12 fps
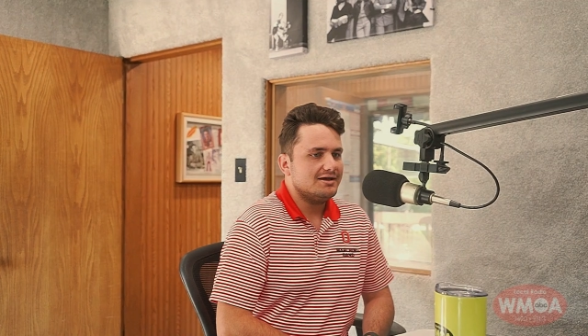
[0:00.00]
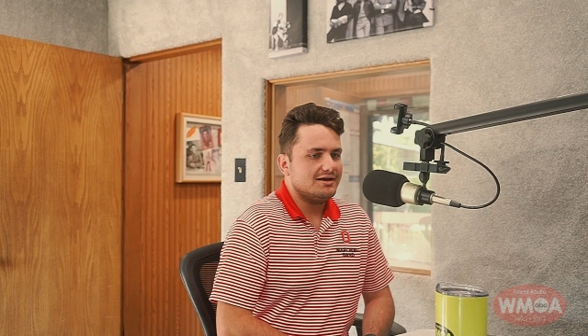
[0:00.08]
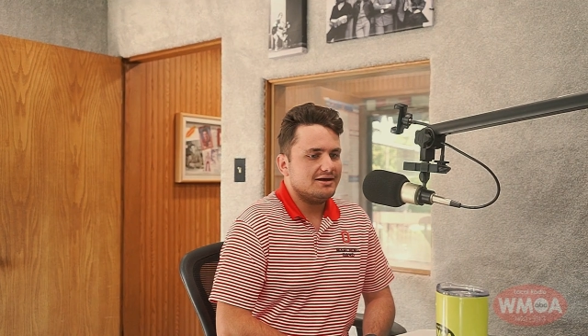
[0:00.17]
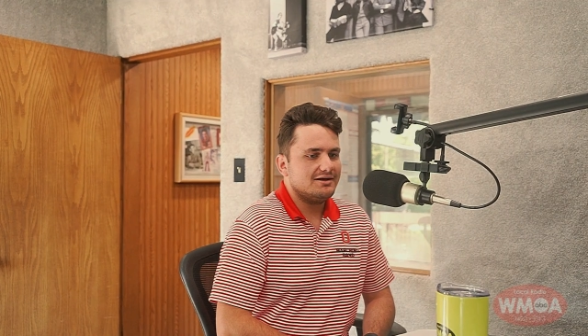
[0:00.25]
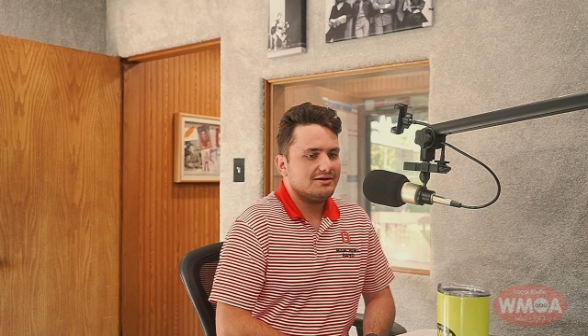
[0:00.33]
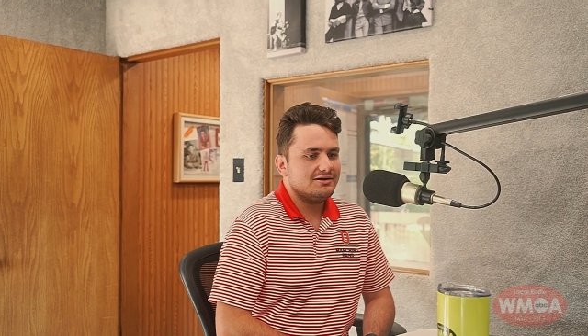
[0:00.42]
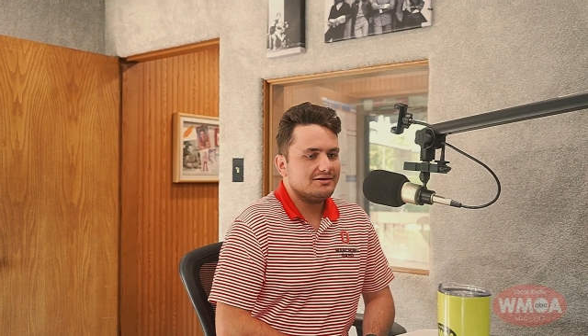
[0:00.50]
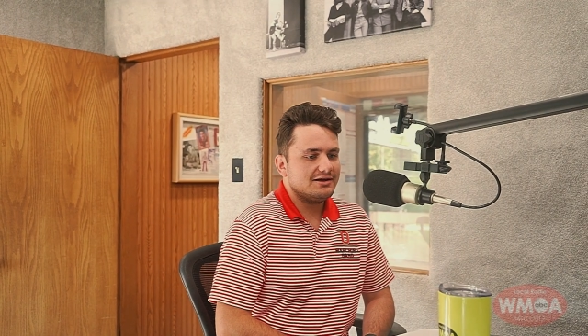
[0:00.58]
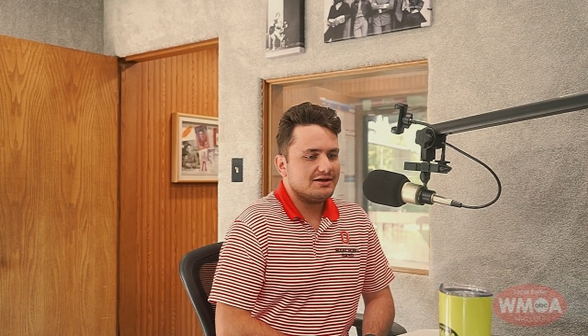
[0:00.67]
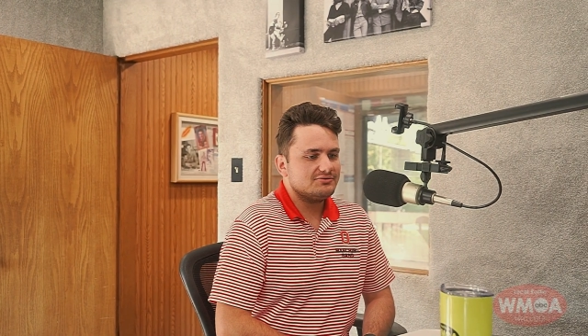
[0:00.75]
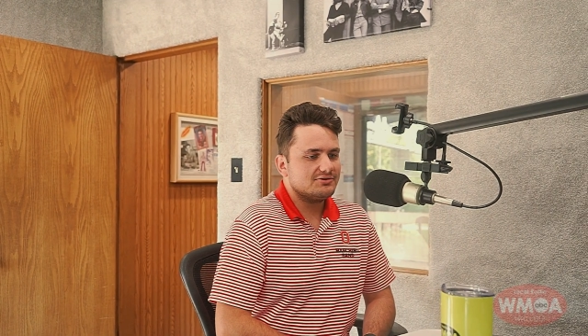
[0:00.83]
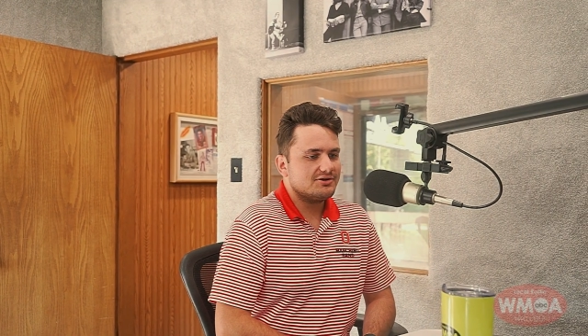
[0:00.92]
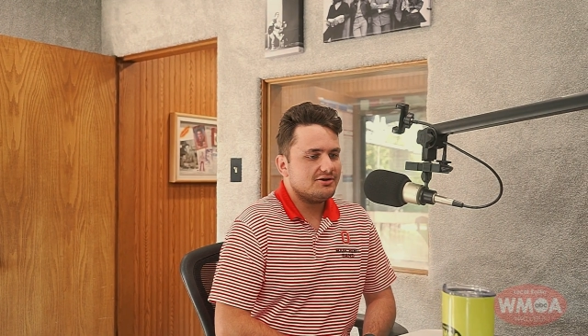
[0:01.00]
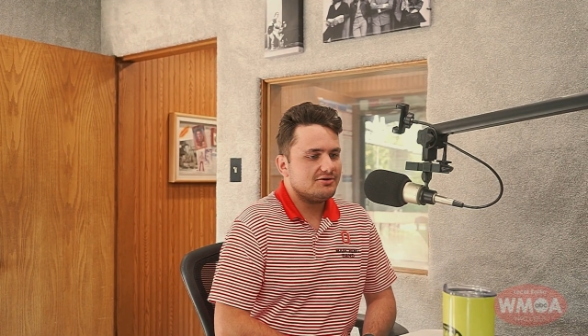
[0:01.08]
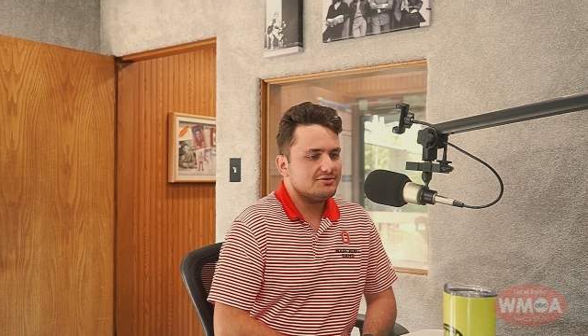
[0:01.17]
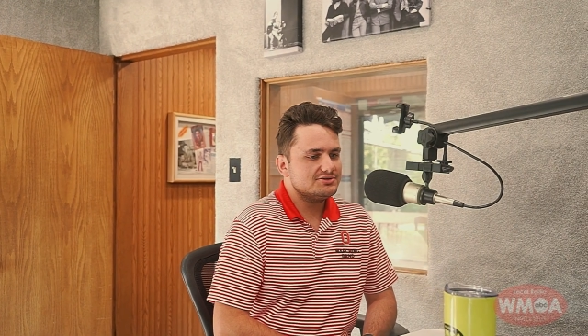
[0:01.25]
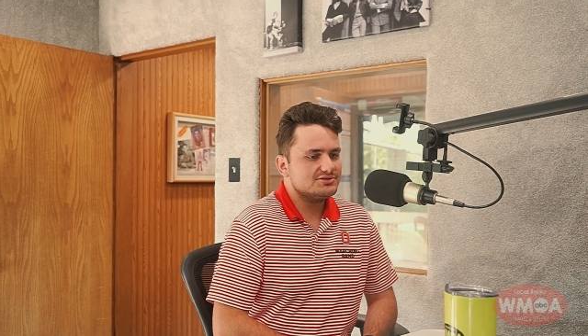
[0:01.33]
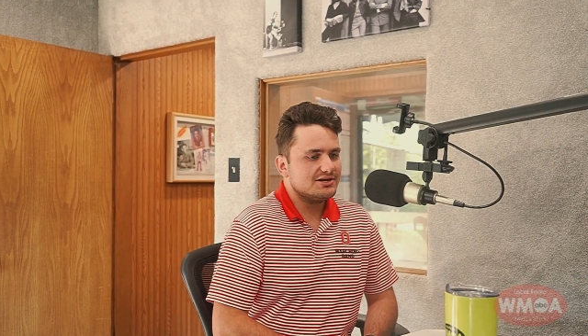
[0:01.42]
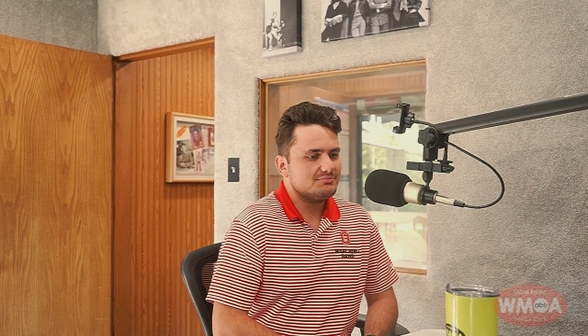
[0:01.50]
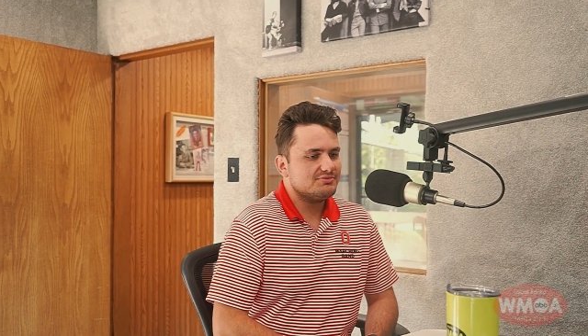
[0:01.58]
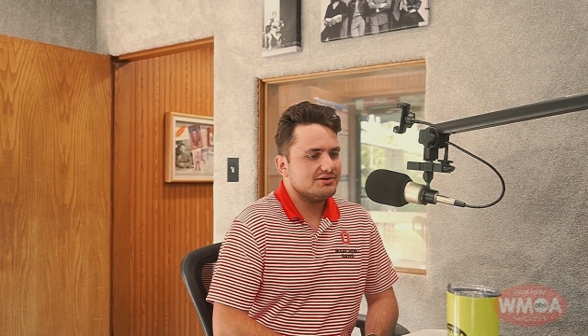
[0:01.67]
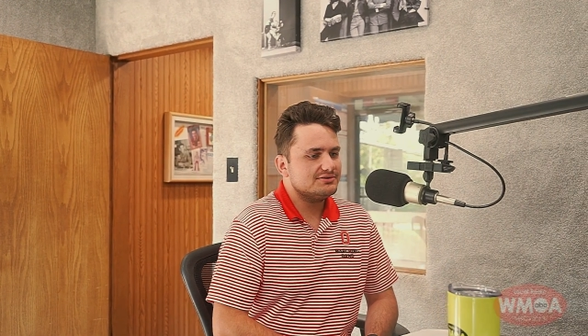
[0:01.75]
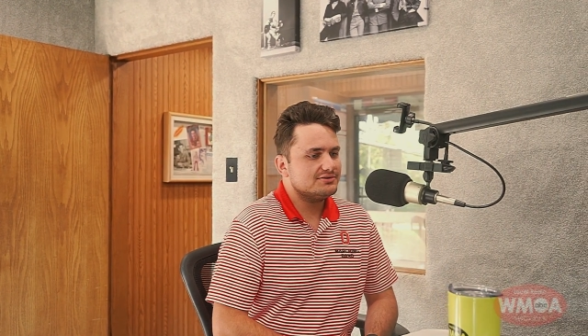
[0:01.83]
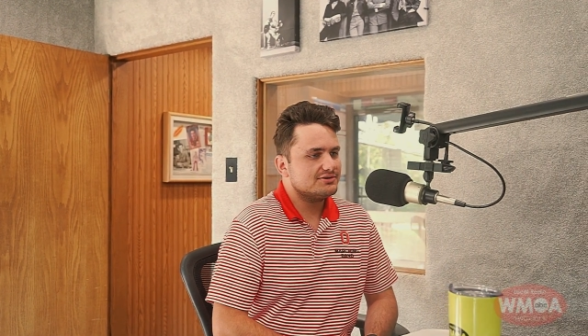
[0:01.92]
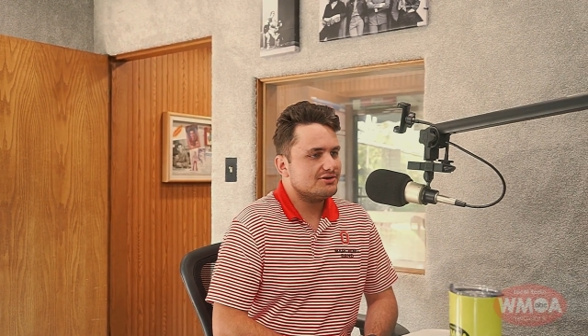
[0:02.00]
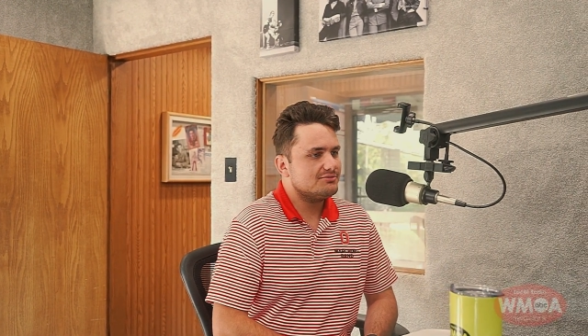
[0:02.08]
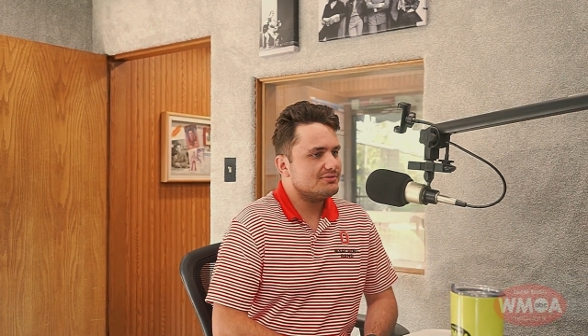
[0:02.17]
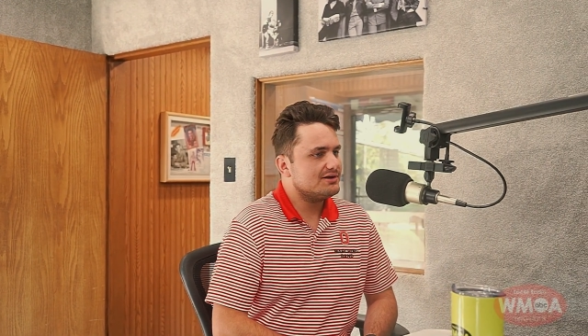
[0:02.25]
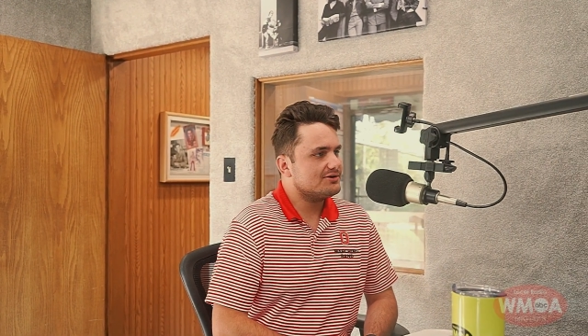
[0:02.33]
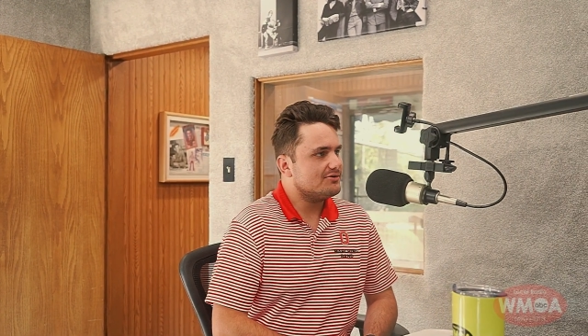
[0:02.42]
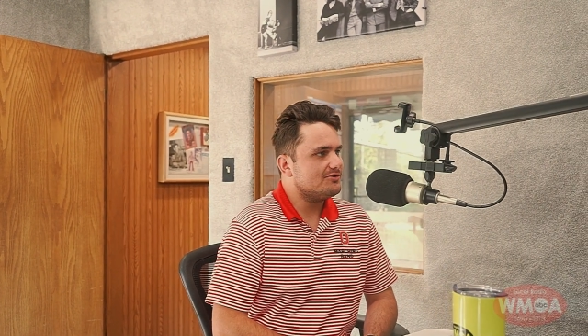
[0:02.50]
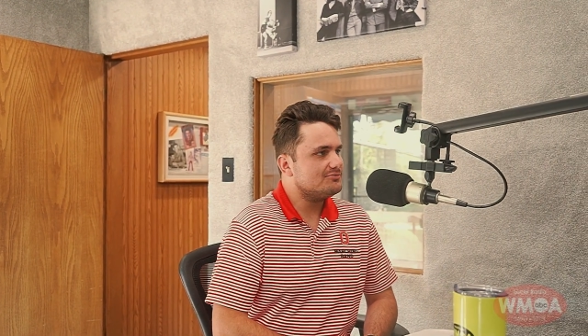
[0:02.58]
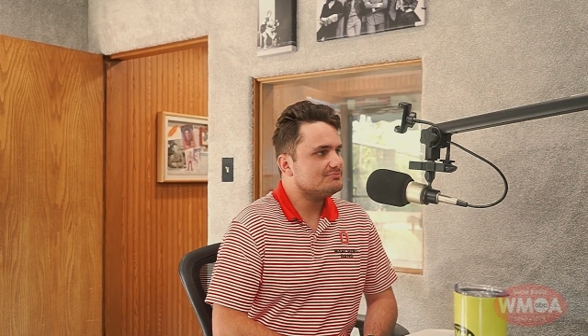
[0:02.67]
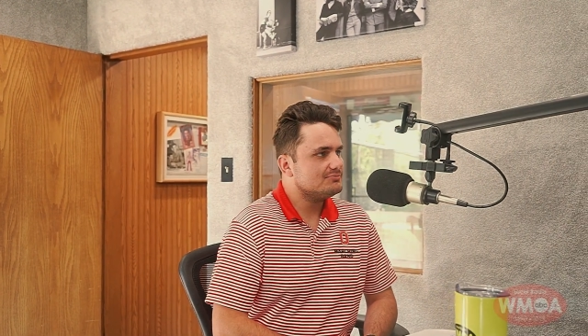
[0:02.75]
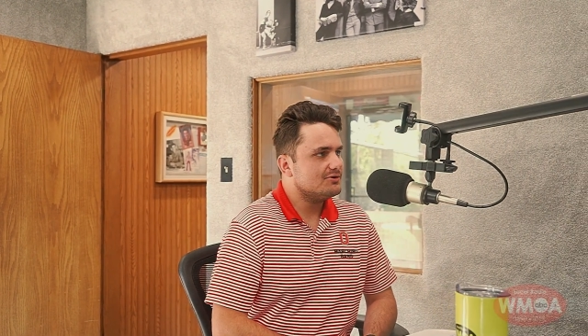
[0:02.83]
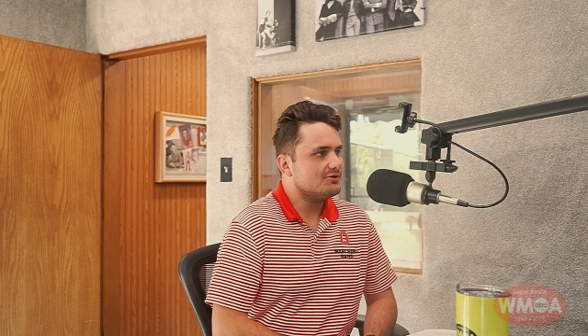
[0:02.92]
After college, I plan to come back home,